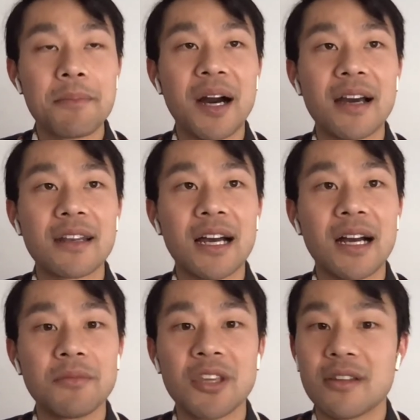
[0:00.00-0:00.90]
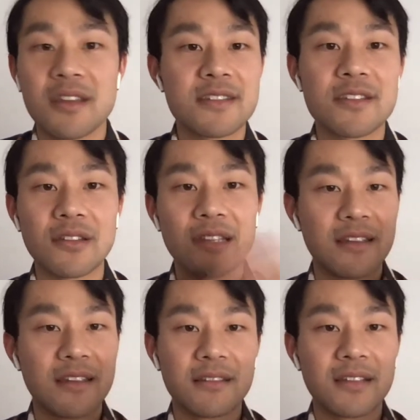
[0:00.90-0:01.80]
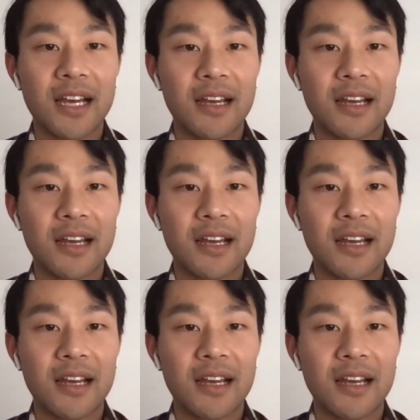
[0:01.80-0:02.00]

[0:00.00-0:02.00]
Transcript: But, you know, there's certainly